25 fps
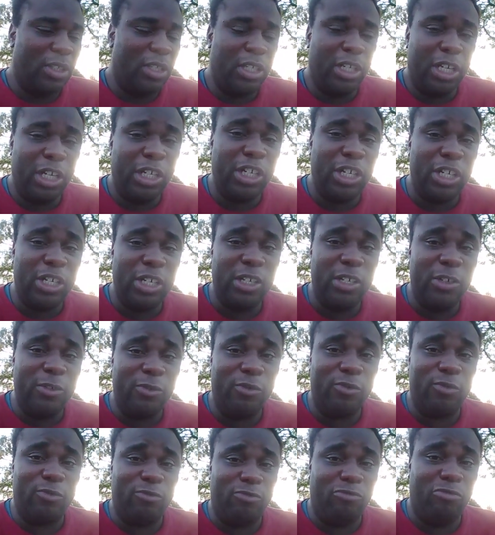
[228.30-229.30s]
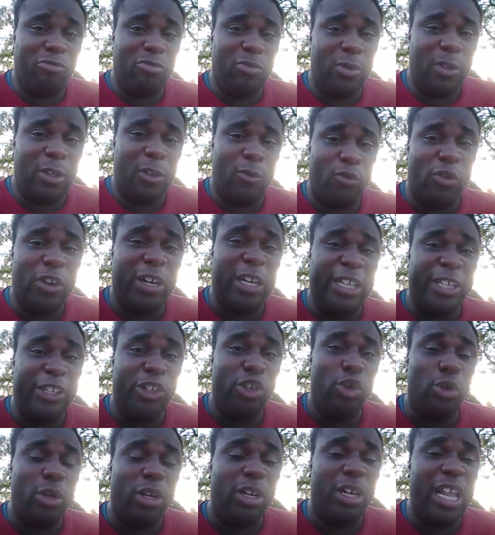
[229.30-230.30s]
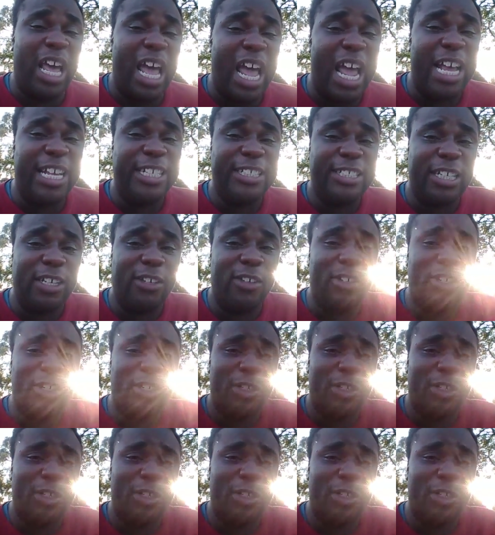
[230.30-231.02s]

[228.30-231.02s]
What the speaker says: it could have really utilized a